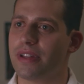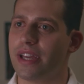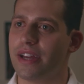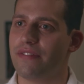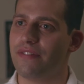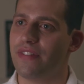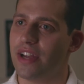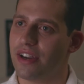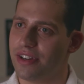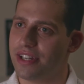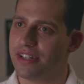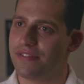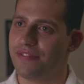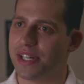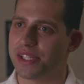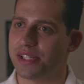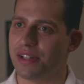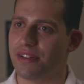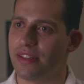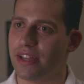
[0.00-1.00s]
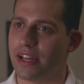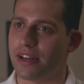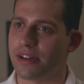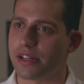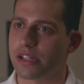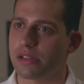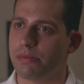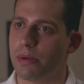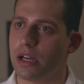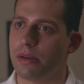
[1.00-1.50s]
get very invested in their
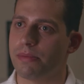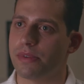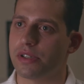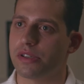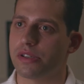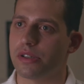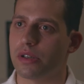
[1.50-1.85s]
experiments,